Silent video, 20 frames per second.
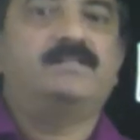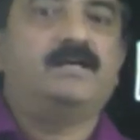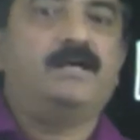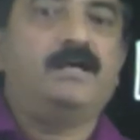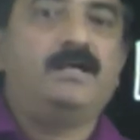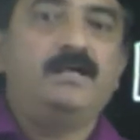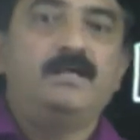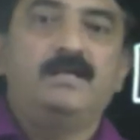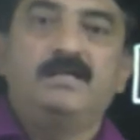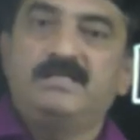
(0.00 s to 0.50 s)

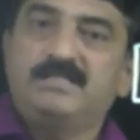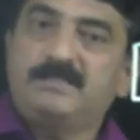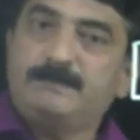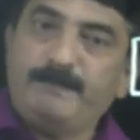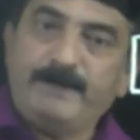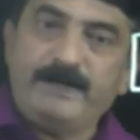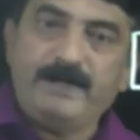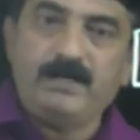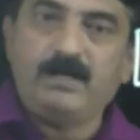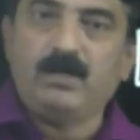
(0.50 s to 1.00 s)
the
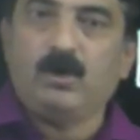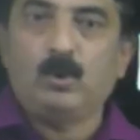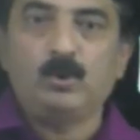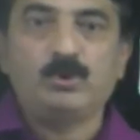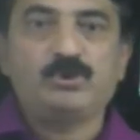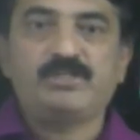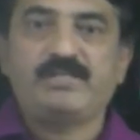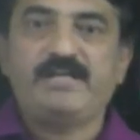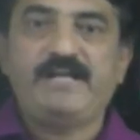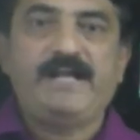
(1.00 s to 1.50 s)
spin
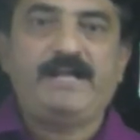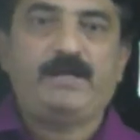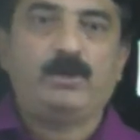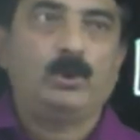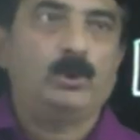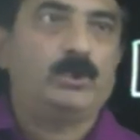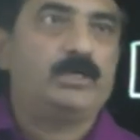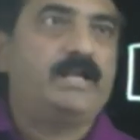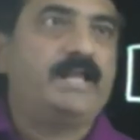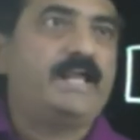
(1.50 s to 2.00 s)
down state
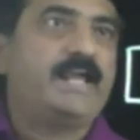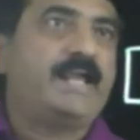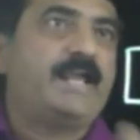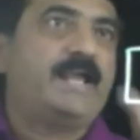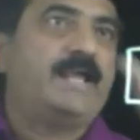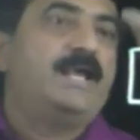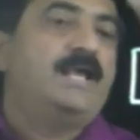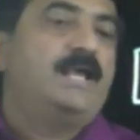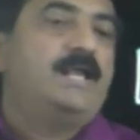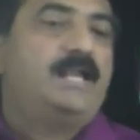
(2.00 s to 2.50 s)

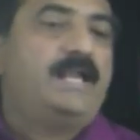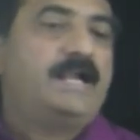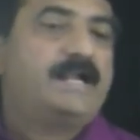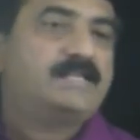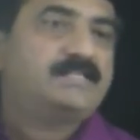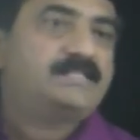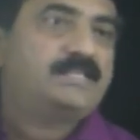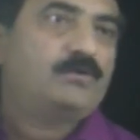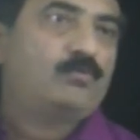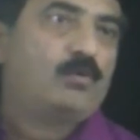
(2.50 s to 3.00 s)
only. Let
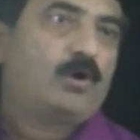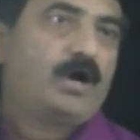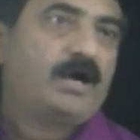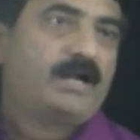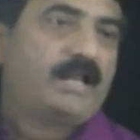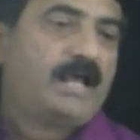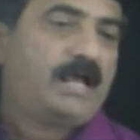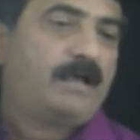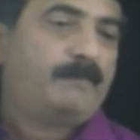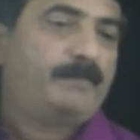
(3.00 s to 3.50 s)
us see
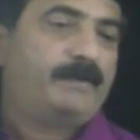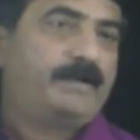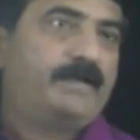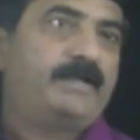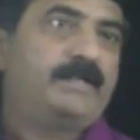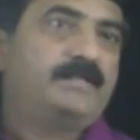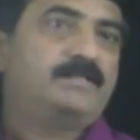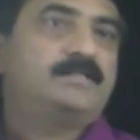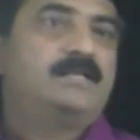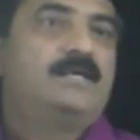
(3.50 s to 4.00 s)
what
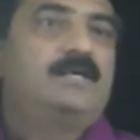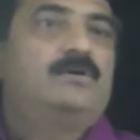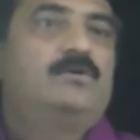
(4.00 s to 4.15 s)
happens.